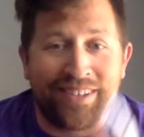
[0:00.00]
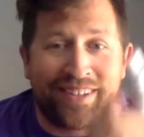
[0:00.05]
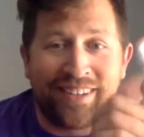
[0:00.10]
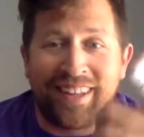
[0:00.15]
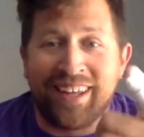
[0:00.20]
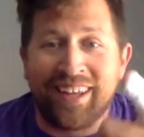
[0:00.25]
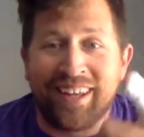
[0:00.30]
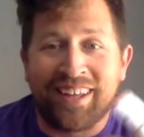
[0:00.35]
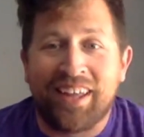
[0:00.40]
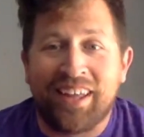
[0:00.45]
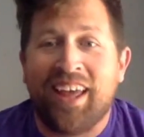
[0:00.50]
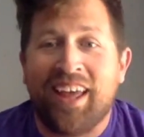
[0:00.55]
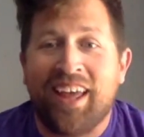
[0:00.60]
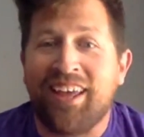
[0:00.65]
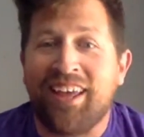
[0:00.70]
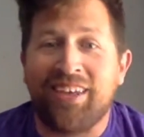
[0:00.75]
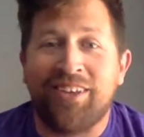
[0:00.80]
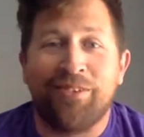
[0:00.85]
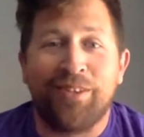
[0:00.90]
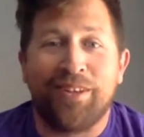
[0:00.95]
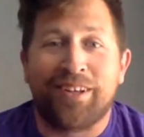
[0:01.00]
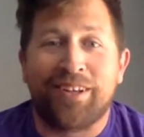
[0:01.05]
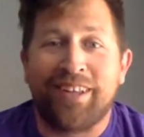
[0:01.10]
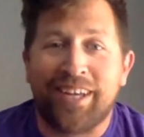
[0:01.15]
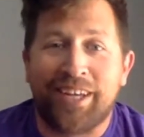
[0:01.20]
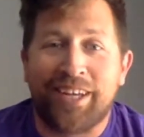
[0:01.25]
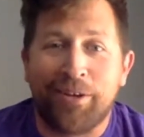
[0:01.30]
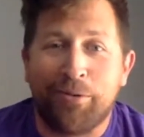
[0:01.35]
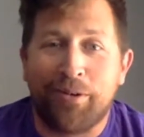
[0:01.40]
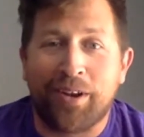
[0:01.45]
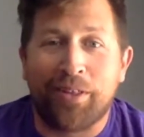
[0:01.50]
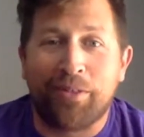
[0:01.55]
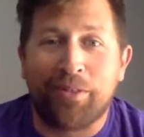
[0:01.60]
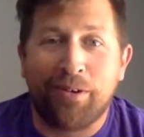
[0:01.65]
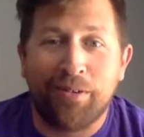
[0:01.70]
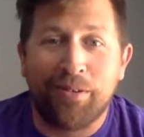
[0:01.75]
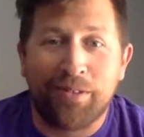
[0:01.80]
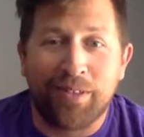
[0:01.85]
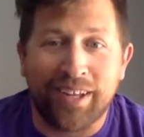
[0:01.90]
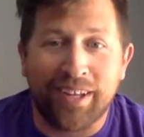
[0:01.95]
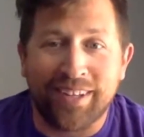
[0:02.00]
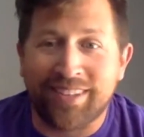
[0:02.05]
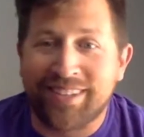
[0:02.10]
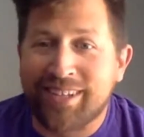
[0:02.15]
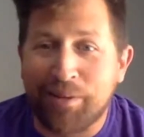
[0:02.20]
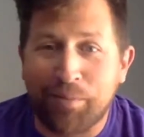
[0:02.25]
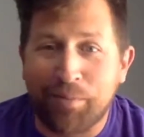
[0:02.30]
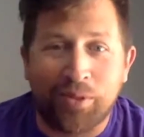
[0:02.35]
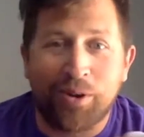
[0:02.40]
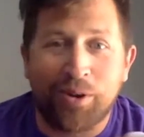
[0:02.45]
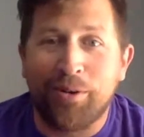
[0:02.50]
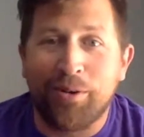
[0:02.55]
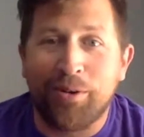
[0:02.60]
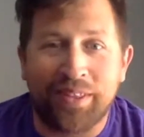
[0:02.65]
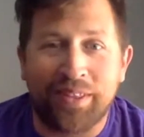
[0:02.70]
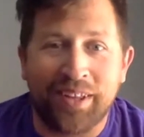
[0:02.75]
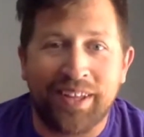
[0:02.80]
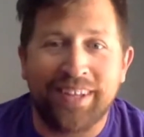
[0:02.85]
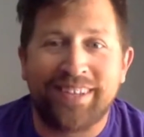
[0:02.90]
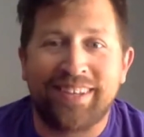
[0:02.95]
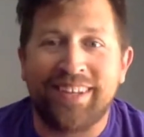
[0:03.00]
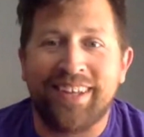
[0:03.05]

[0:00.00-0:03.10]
like, hey, you look like you want to throw things, come throw with us.